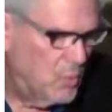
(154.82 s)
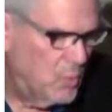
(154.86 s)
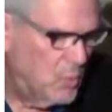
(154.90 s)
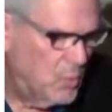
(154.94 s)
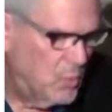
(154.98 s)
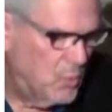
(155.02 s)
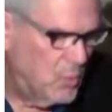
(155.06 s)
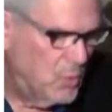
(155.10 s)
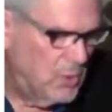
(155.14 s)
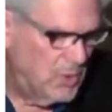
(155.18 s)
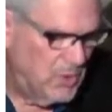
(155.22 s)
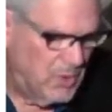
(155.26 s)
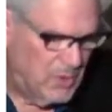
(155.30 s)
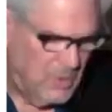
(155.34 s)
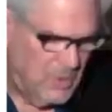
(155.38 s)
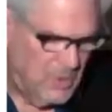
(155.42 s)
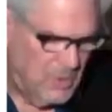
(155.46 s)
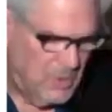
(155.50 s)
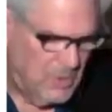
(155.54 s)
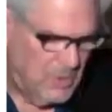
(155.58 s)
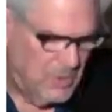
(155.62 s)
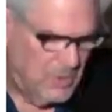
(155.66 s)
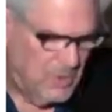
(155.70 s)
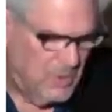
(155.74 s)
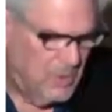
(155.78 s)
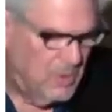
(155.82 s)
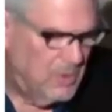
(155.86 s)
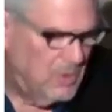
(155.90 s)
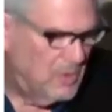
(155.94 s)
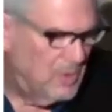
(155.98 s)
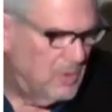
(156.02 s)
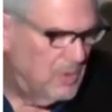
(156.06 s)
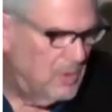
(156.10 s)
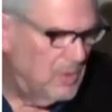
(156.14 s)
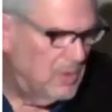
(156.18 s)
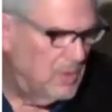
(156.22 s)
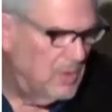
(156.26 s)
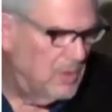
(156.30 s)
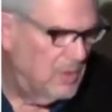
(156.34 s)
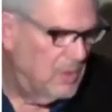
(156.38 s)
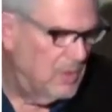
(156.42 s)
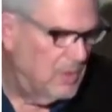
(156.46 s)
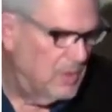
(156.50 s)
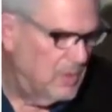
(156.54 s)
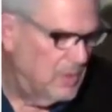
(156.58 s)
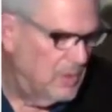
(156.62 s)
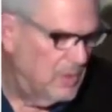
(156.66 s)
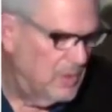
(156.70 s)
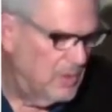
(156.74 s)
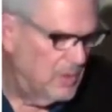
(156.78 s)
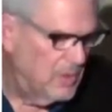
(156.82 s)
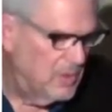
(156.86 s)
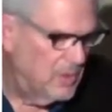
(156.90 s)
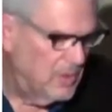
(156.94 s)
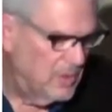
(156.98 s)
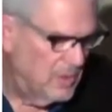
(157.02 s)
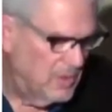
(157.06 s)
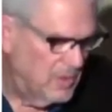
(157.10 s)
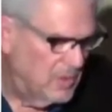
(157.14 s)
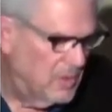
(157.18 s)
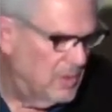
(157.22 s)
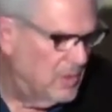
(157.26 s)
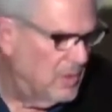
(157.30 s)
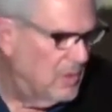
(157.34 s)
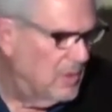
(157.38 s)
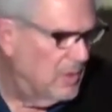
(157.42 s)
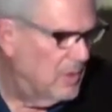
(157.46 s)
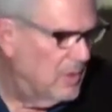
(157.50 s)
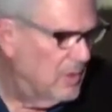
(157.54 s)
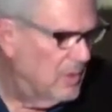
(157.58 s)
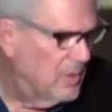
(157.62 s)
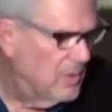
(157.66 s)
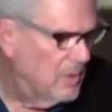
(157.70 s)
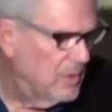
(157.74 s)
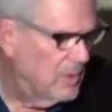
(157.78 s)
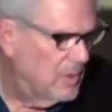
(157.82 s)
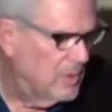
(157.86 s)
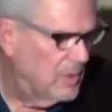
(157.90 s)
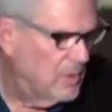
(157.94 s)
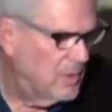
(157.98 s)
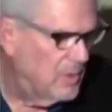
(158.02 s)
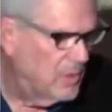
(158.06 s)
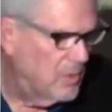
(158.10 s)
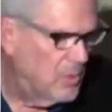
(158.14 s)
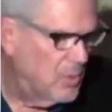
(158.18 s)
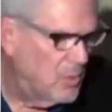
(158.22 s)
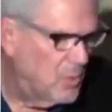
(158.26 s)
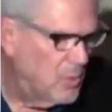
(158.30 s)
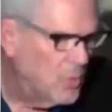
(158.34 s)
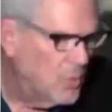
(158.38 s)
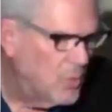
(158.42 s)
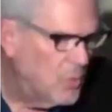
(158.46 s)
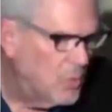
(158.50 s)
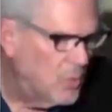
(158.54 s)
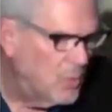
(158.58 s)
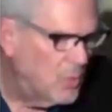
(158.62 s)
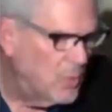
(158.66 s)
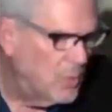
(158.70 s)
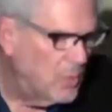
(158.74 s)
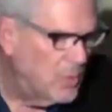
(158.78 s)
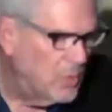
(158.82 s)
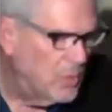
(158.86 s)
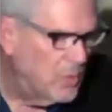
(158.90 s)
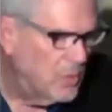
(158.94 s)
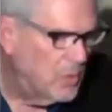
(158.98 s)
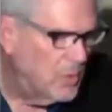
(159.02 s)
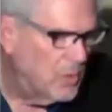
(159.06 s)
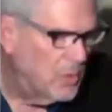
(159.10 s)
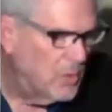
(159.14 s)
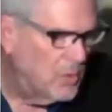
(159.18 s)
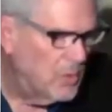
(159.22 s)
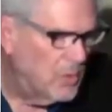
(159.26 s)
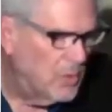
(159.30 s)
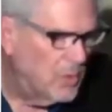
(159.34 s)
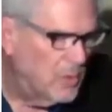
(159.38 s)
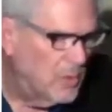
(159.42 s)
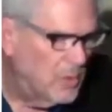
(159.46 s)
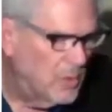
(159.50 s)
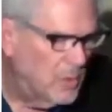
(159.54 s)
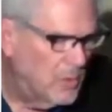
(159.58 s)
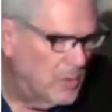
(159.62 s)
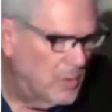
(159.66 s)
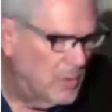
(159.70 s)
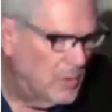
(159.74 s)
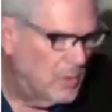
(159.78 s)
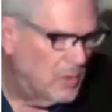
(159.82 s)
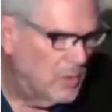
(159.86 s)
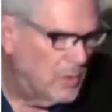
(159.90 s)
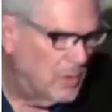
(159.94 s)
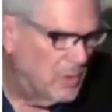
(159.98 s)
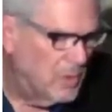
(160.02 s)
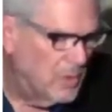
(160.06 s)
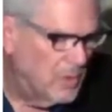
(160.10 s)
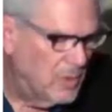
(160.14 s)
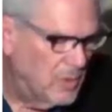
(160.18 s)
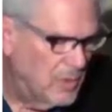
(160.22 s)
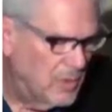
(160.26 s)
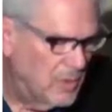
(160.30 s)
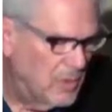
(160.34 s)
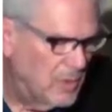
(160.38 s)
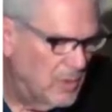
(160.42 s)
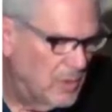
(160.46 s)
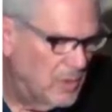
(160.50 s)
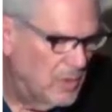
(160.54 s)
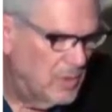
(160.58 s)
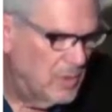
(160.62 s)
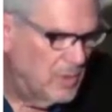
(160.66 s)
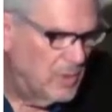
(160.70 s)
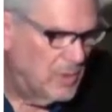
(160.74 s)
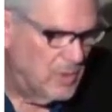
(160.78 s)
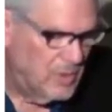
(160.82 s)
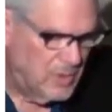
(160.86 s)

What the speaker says: No one is speaking in this clip.